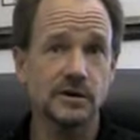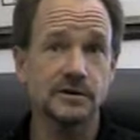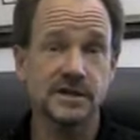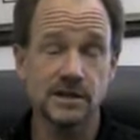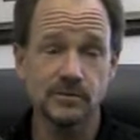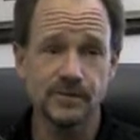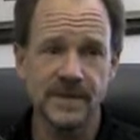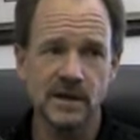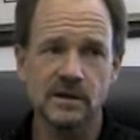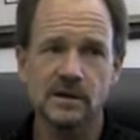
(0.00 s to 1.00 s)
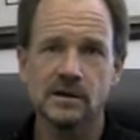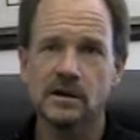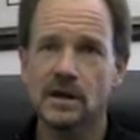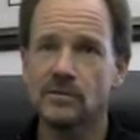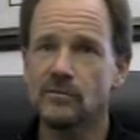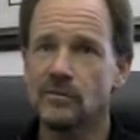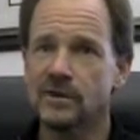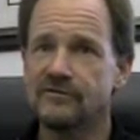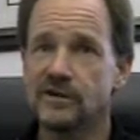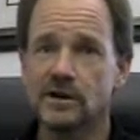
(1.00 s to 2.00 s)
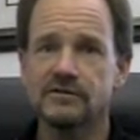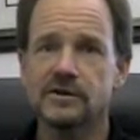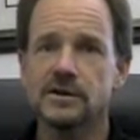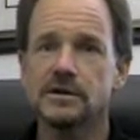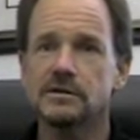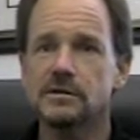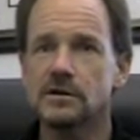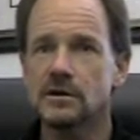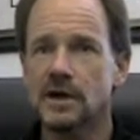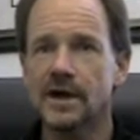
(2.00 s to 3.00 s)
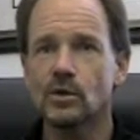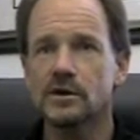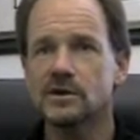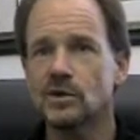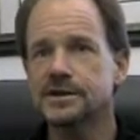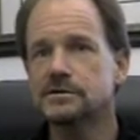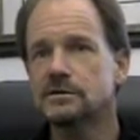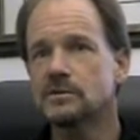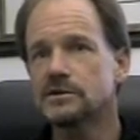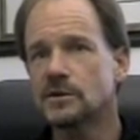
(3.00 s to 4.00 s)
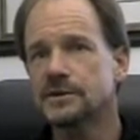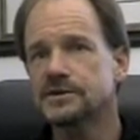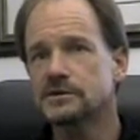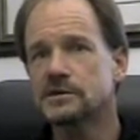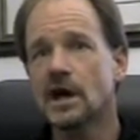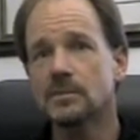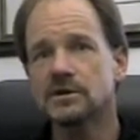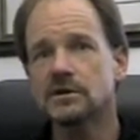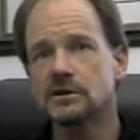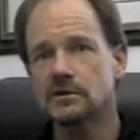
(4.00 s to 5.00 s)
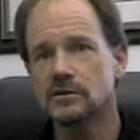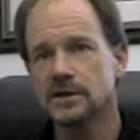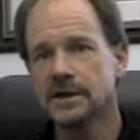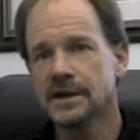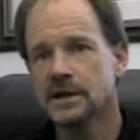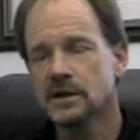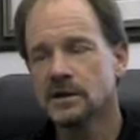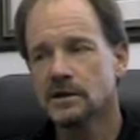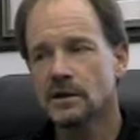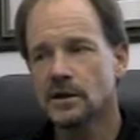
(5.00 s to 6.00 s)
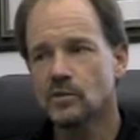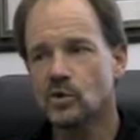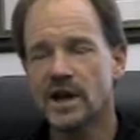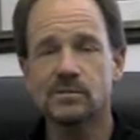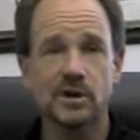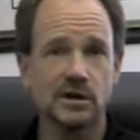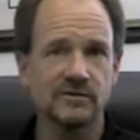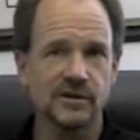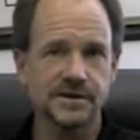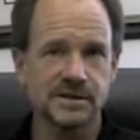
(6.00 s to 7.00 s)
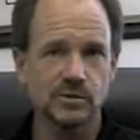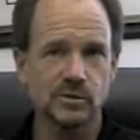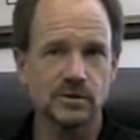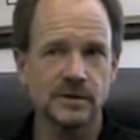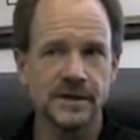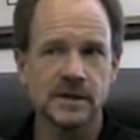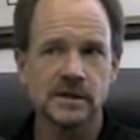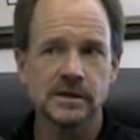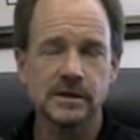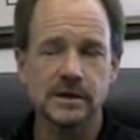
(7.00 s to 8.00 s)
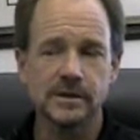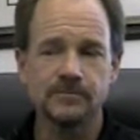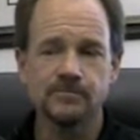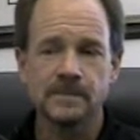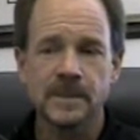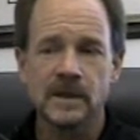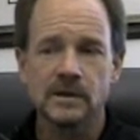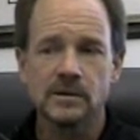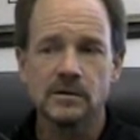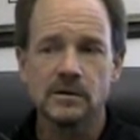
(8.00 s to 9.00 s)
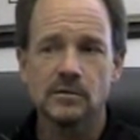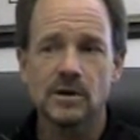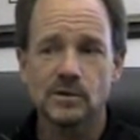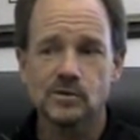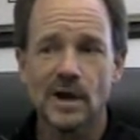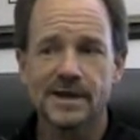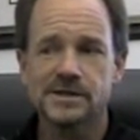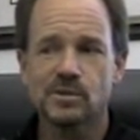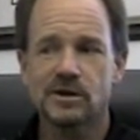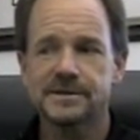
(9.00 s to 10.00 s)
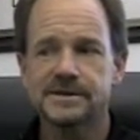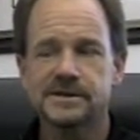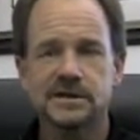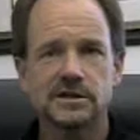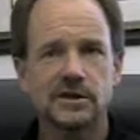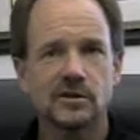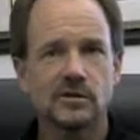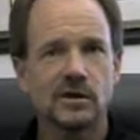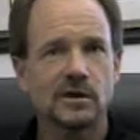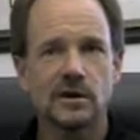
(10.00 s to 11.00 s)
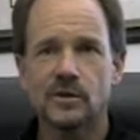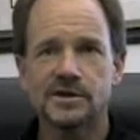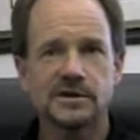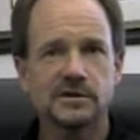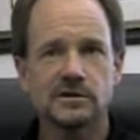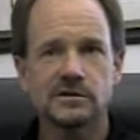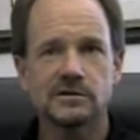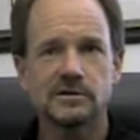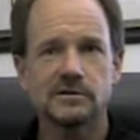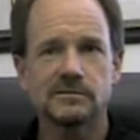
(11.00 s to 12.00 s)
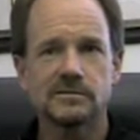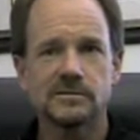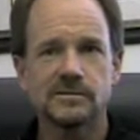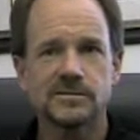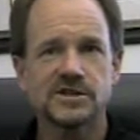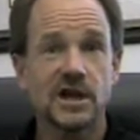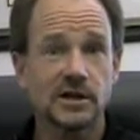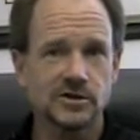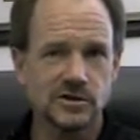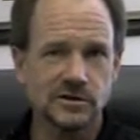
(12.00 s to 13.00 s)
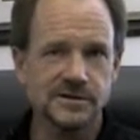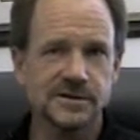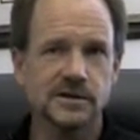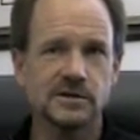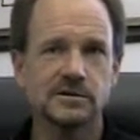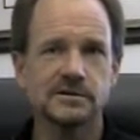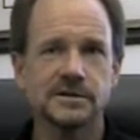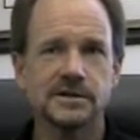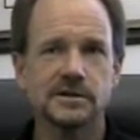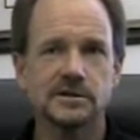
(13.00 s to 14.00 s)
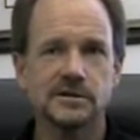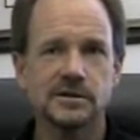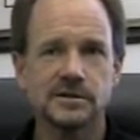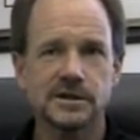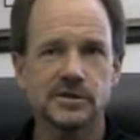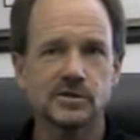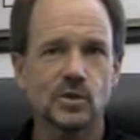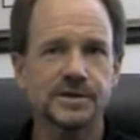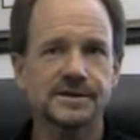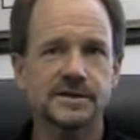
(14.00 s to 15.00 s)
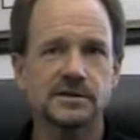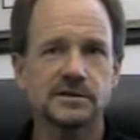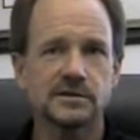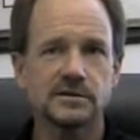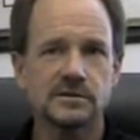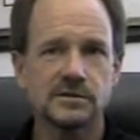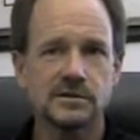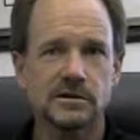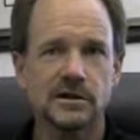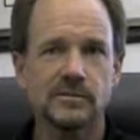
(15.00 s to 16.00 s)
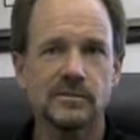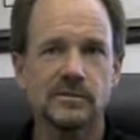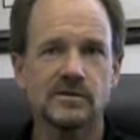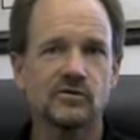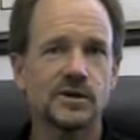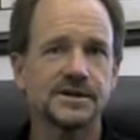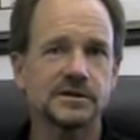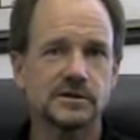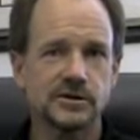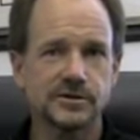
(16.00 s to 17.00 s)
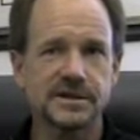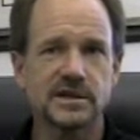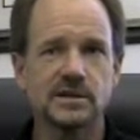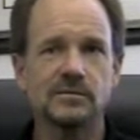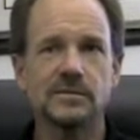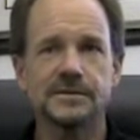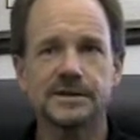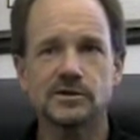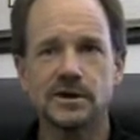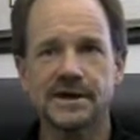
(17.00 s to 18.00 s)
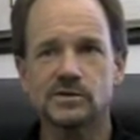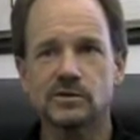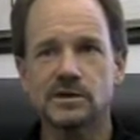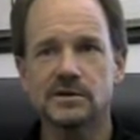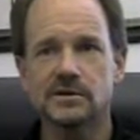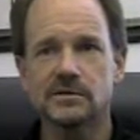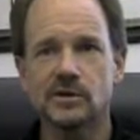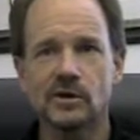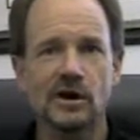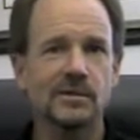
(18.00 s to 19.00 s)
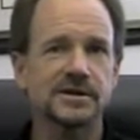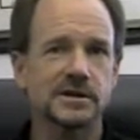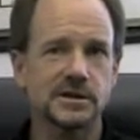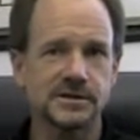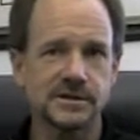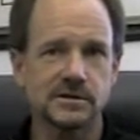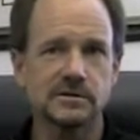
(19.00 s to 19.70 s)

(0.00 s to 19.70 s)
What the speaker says: our team. A very, very high quality racer that was always in the top in the country. Ryan Bunker, very similar, but it was Ryan's parents that said, you know, we see the change in our son in just 1 season of racing on your team, that you guys really, you know, care about the kids.